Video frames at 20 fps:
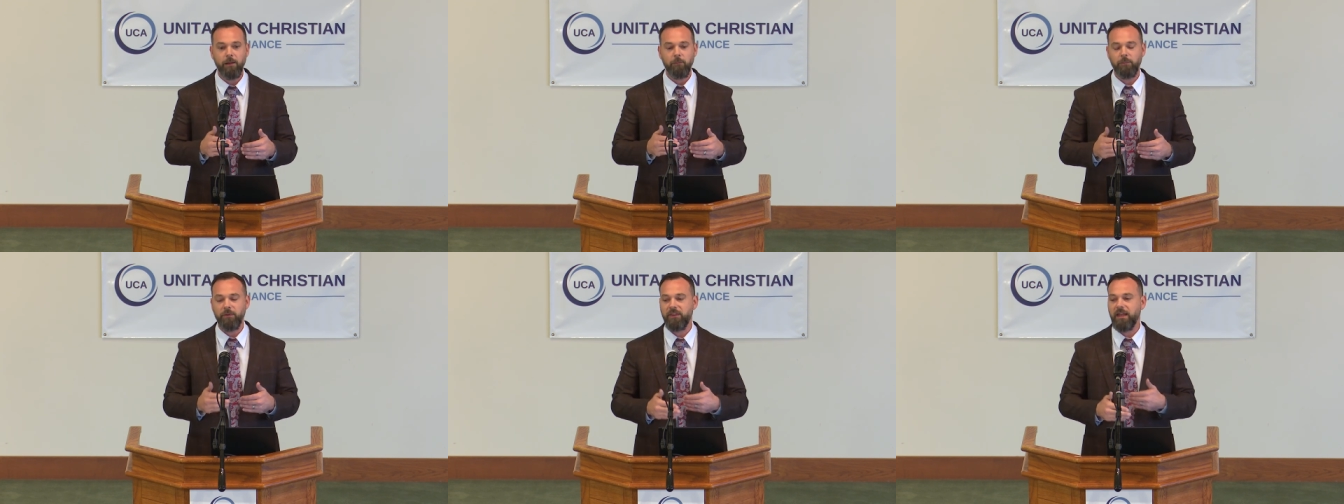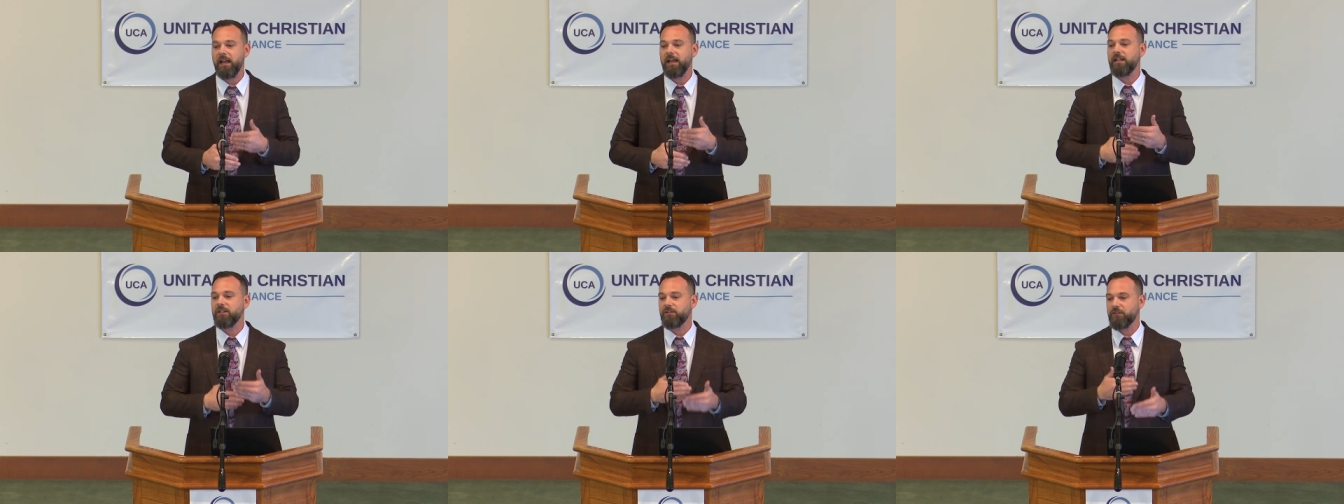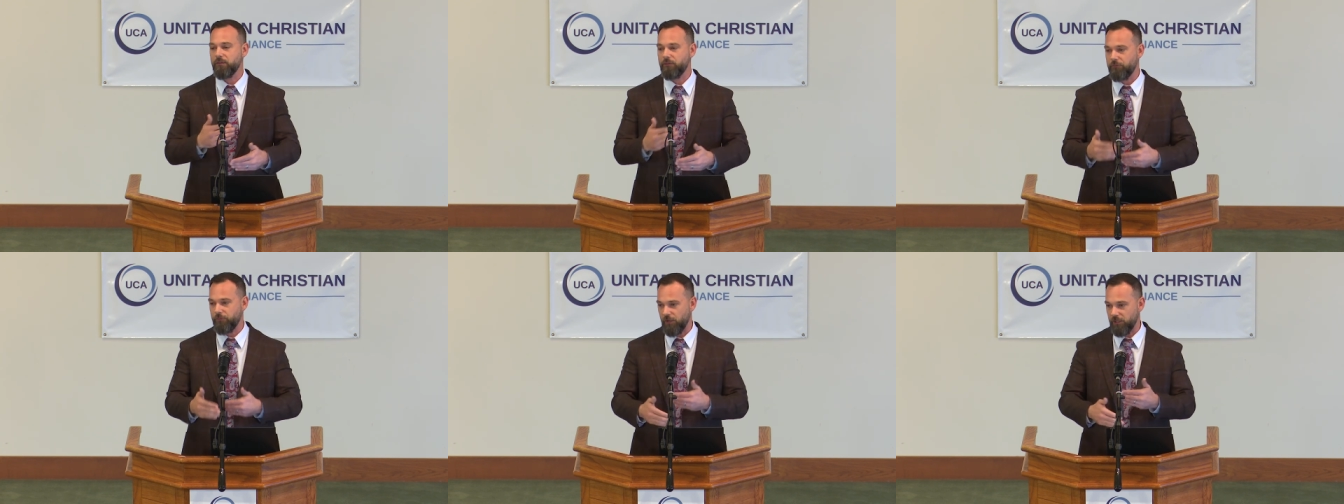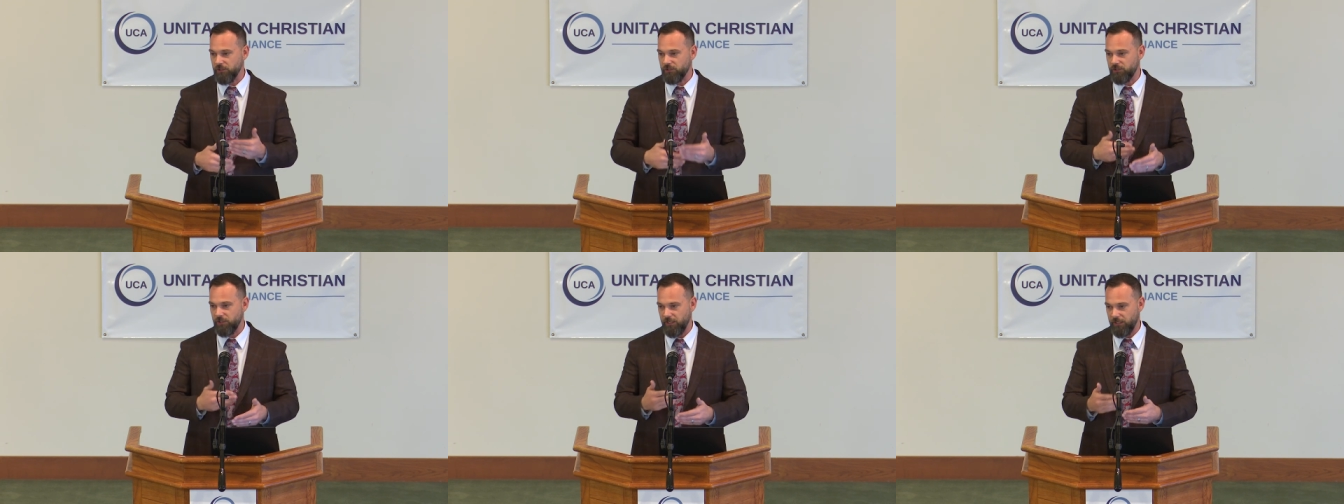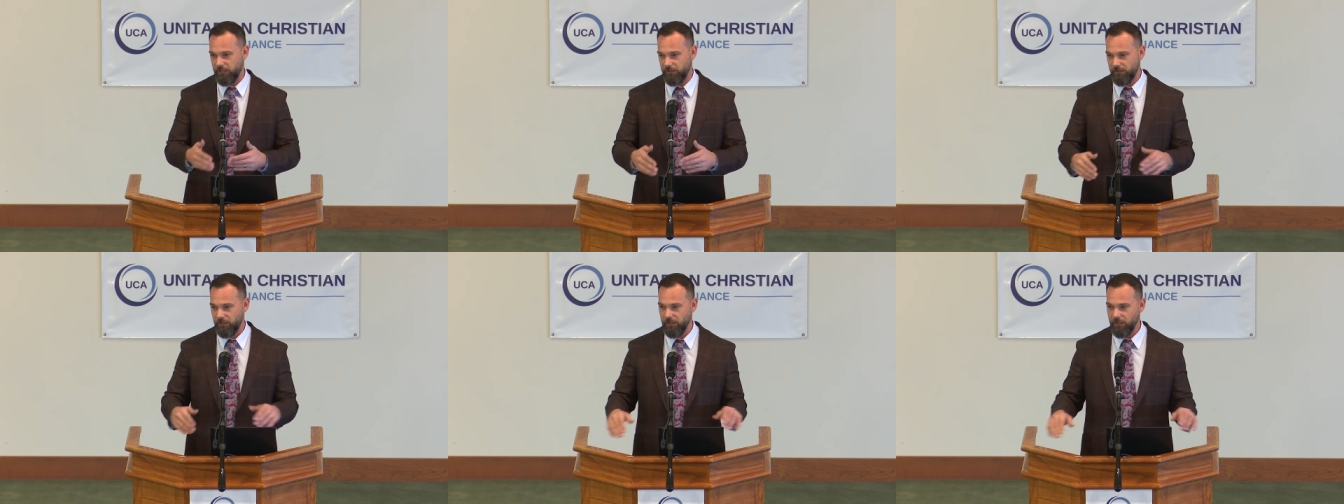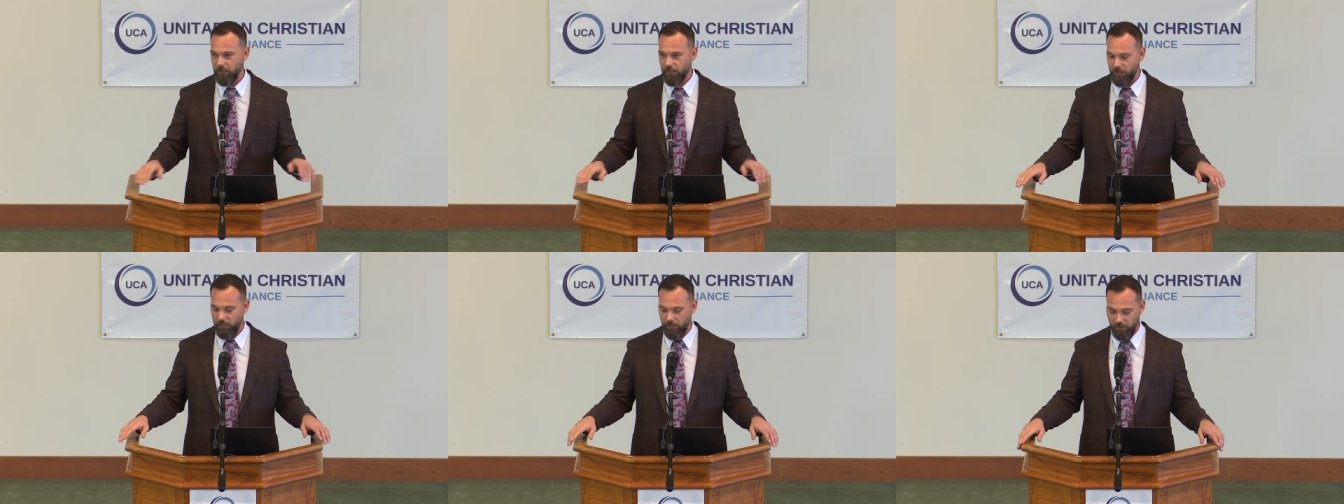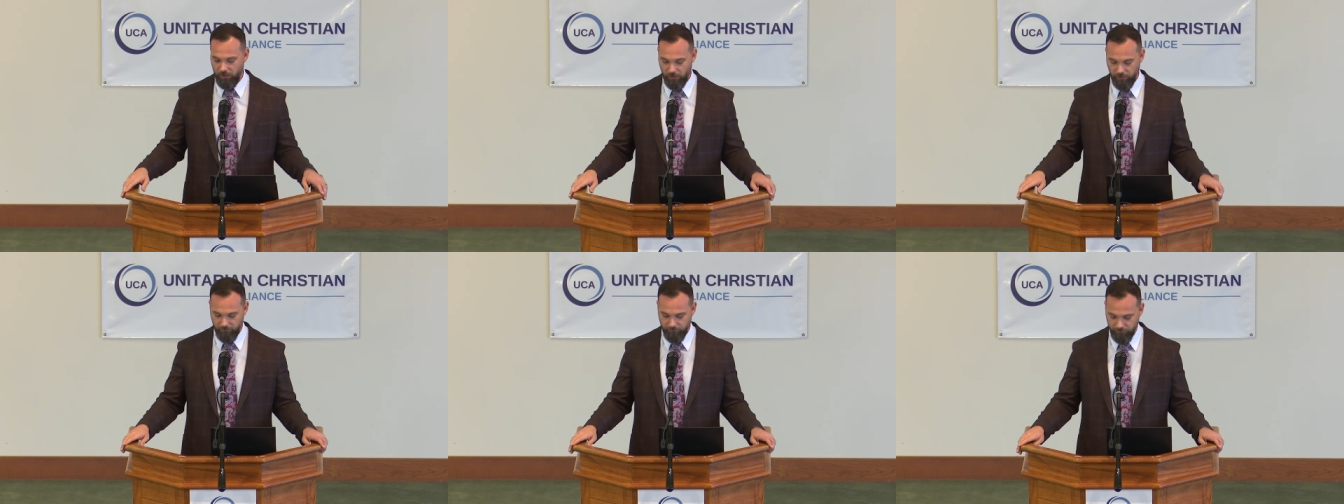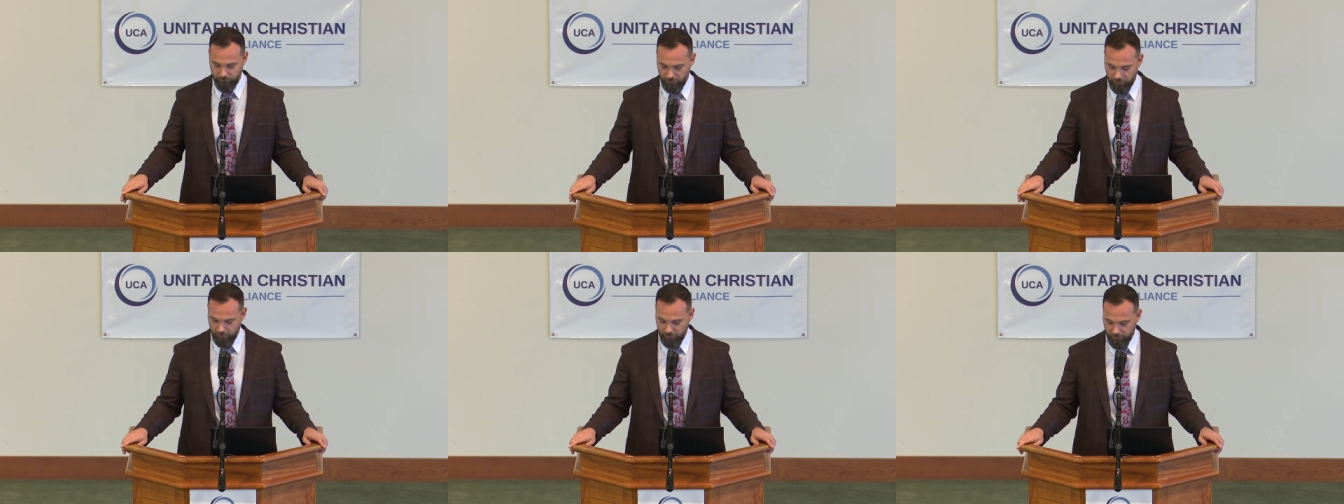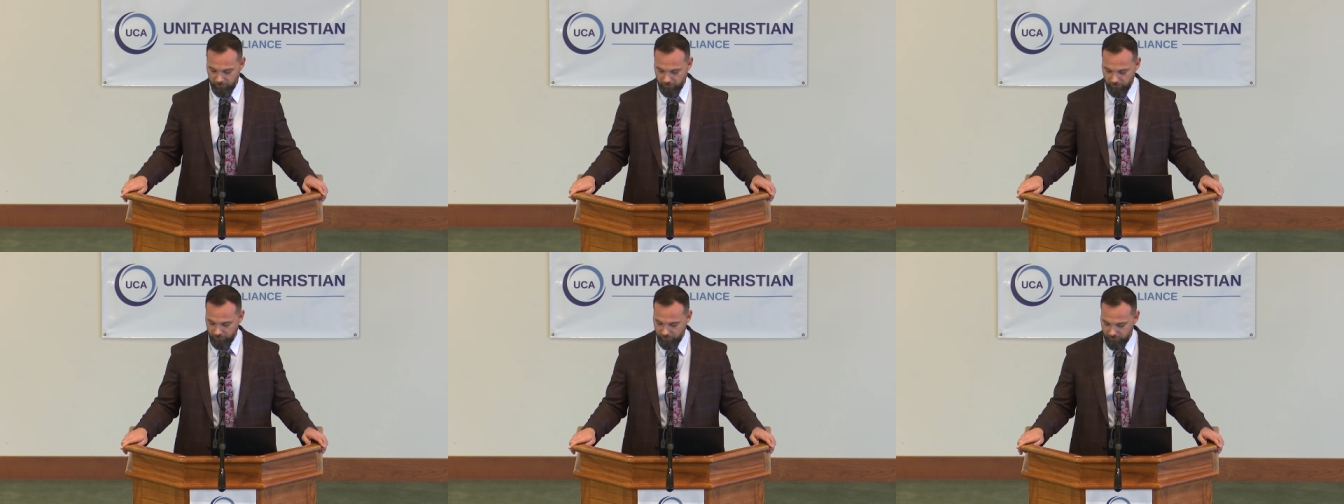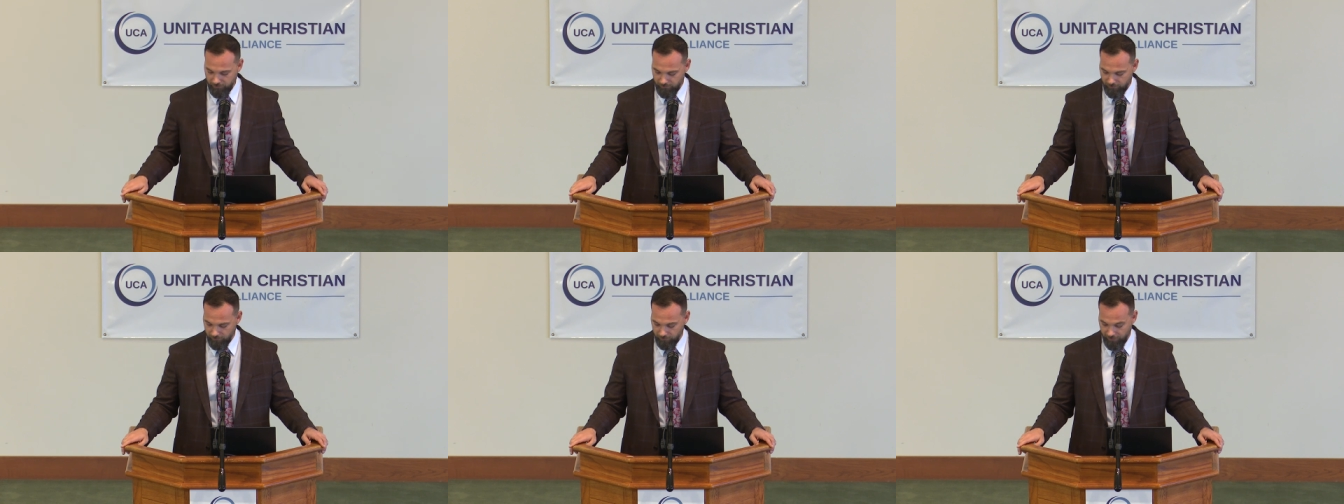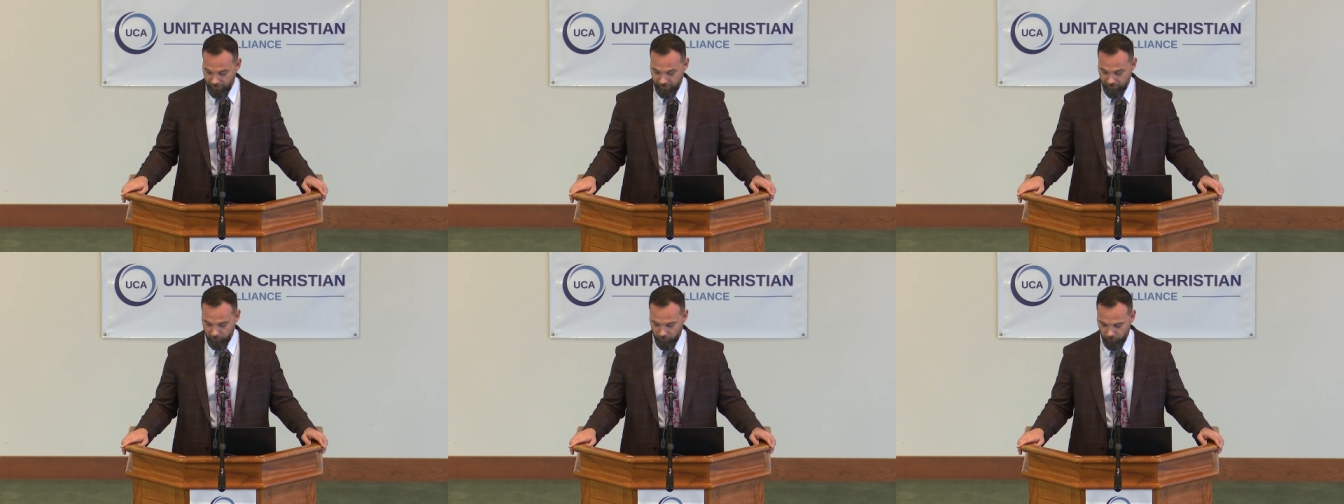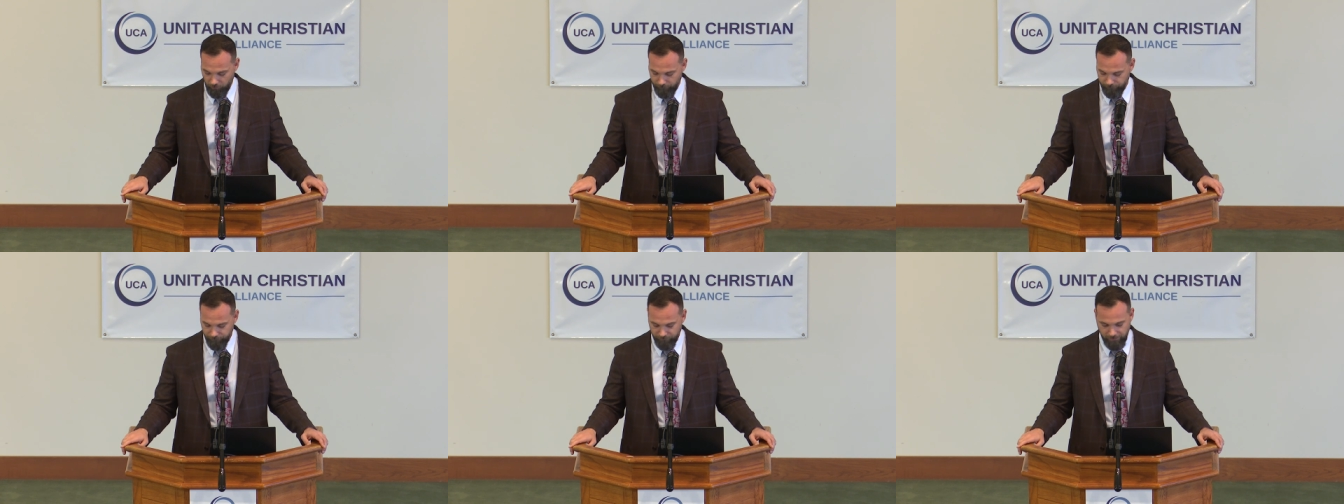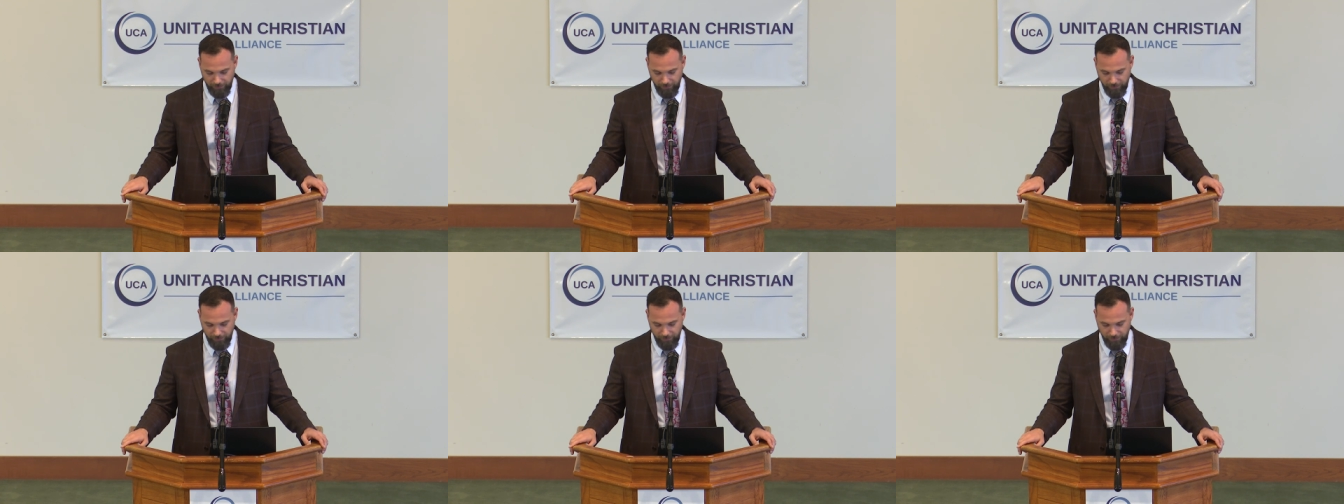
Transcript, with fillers: but that is the function of the label.